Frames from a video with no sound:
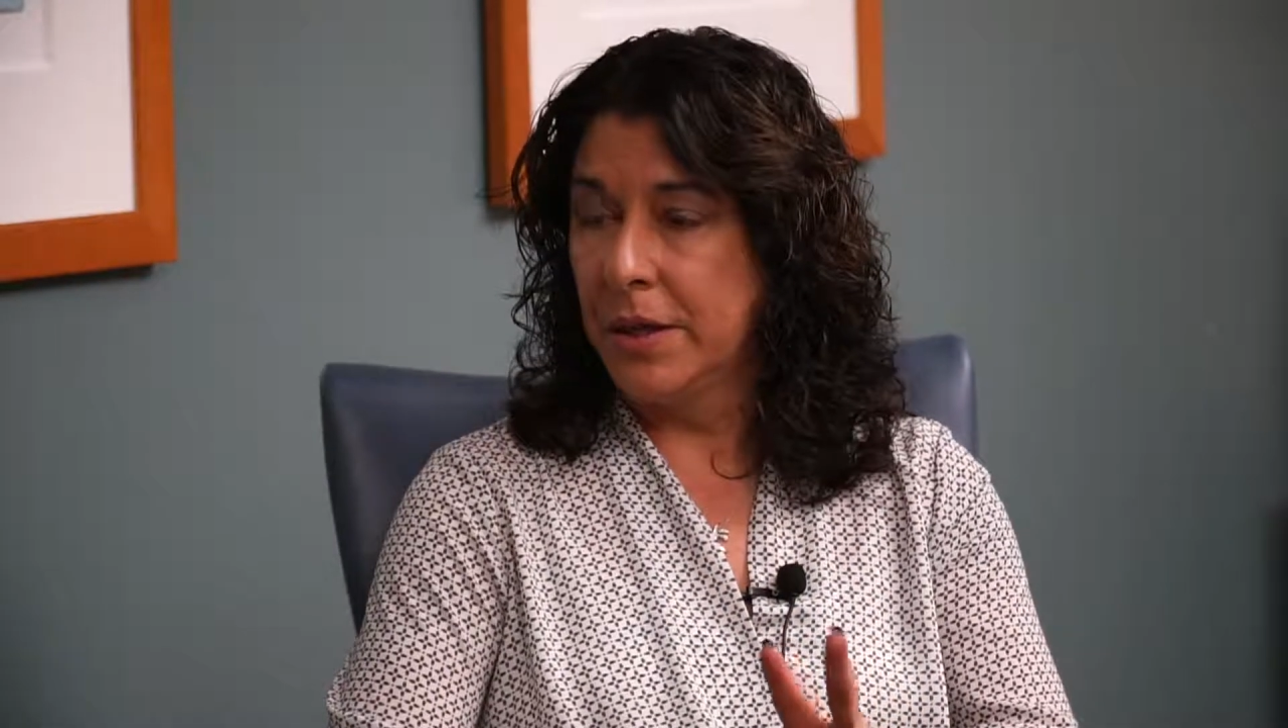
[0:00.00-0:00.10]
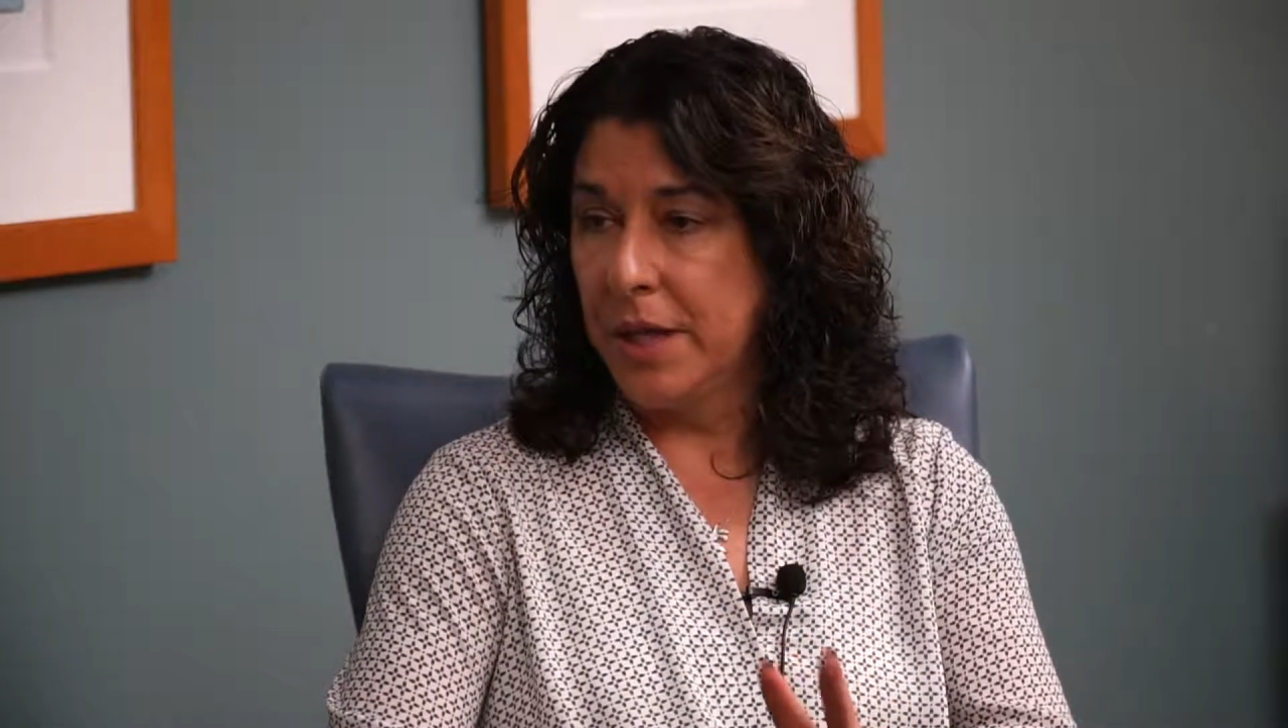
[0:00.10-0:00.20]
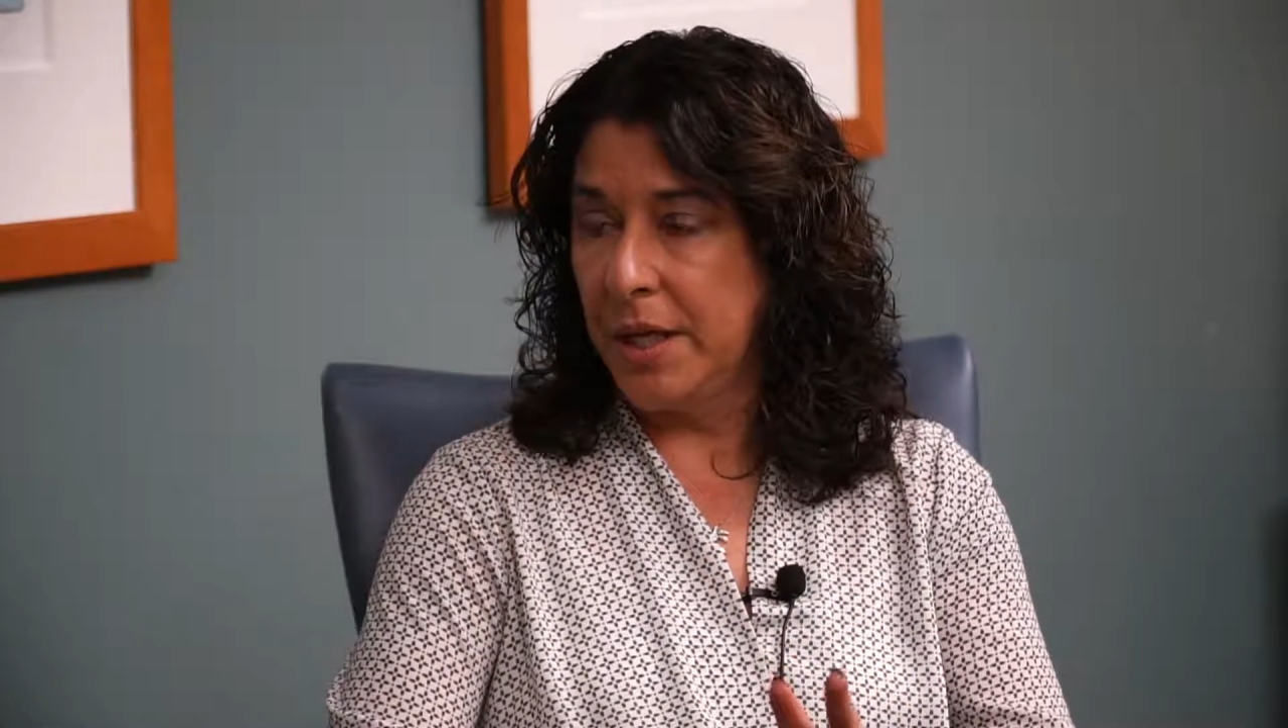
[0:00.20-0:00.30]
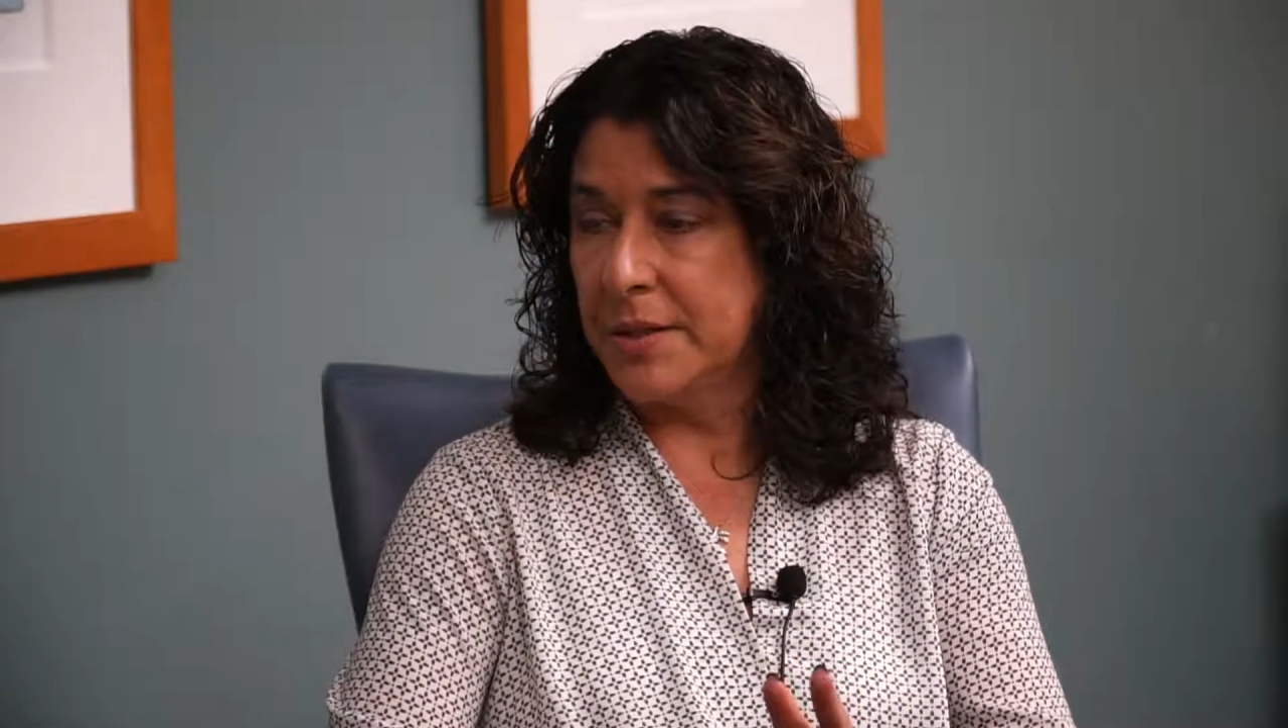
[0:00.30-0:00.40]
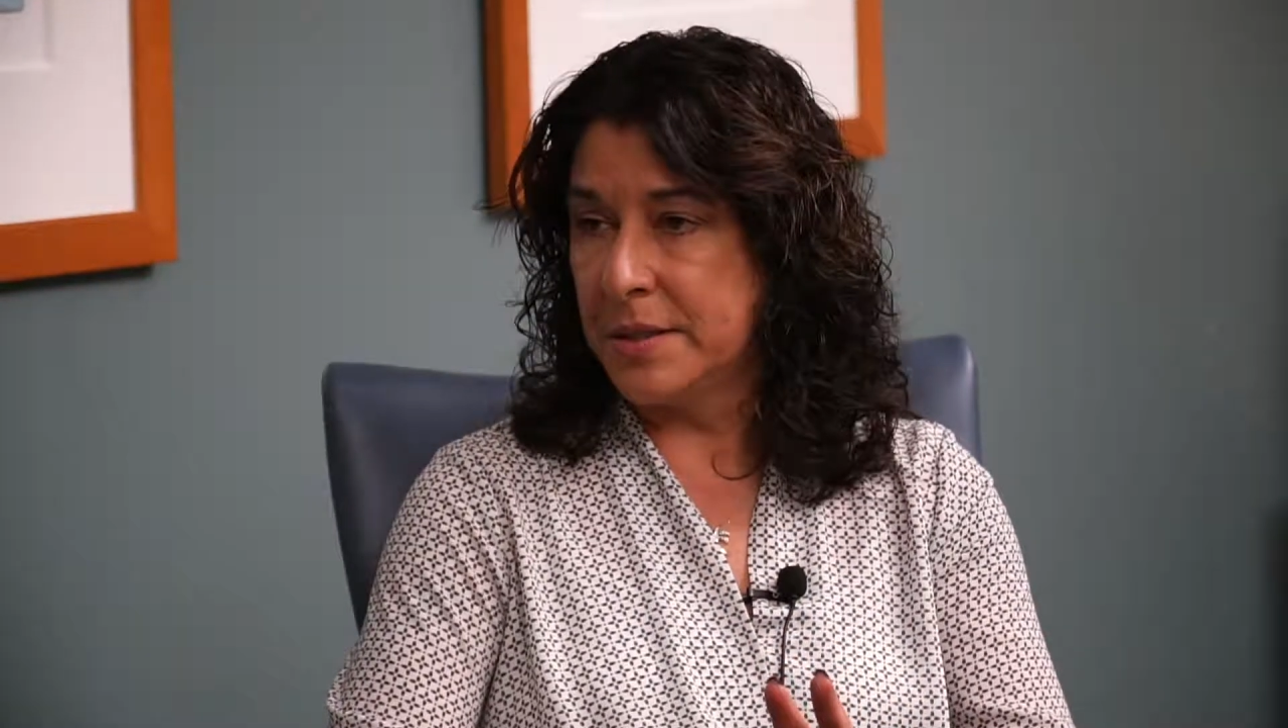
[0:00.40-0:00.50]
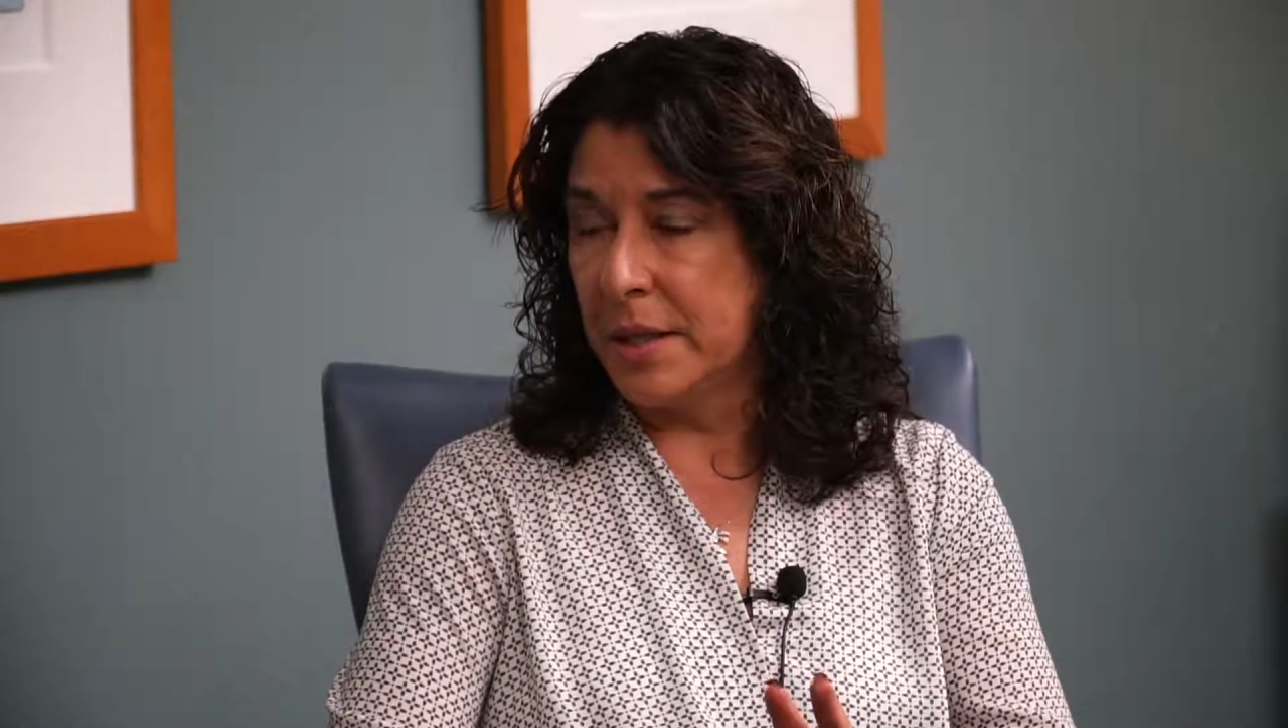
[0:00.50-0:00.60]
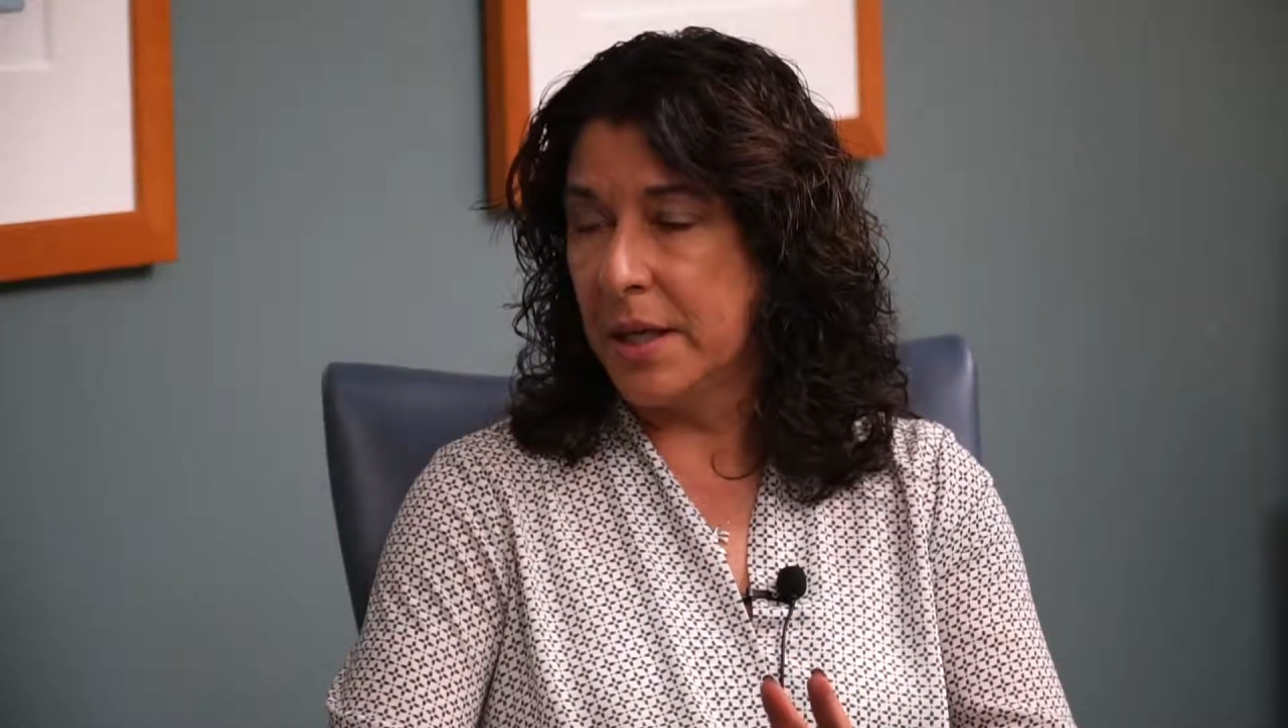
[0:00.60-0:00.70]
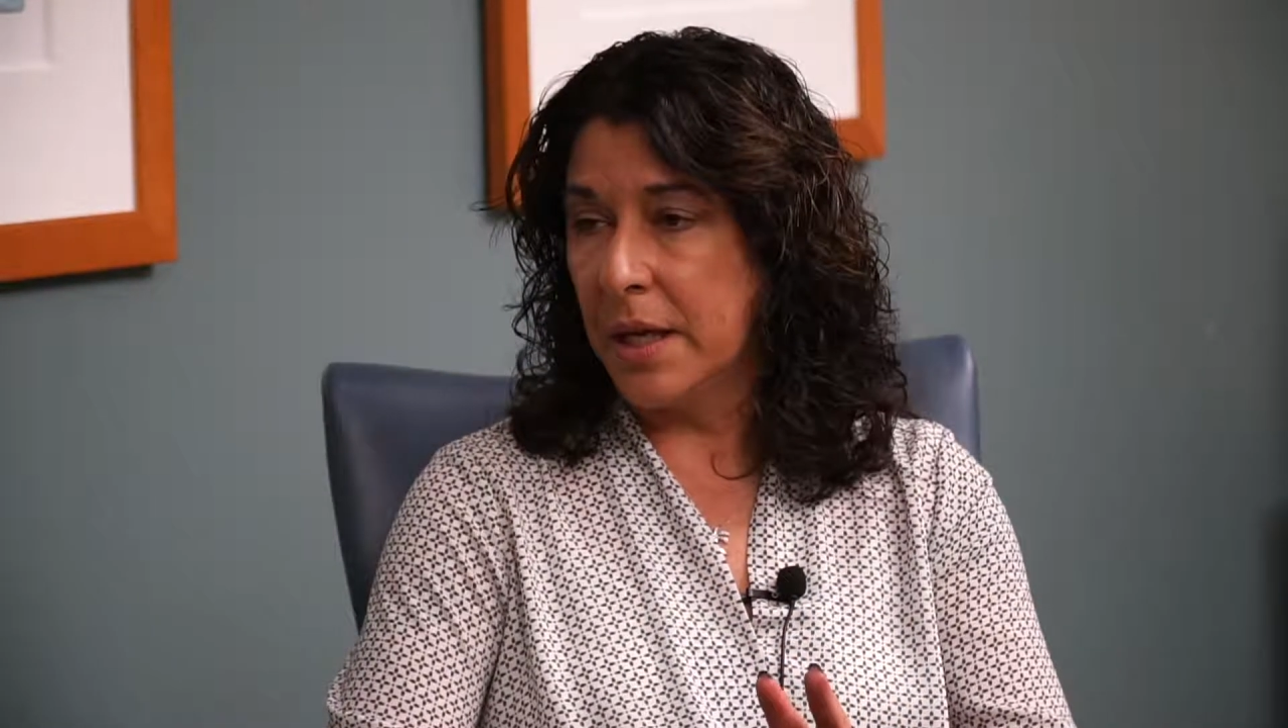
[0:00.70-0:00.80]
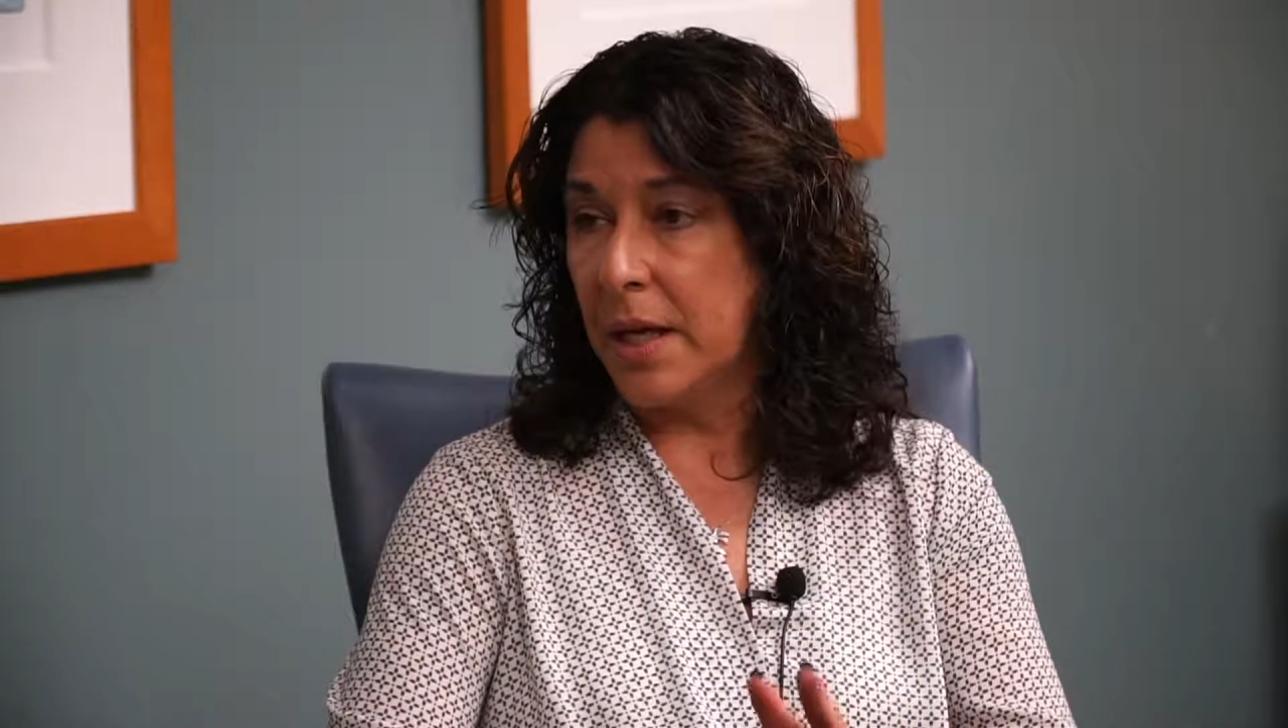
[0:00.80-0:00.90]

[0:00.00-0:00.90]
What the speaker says: things that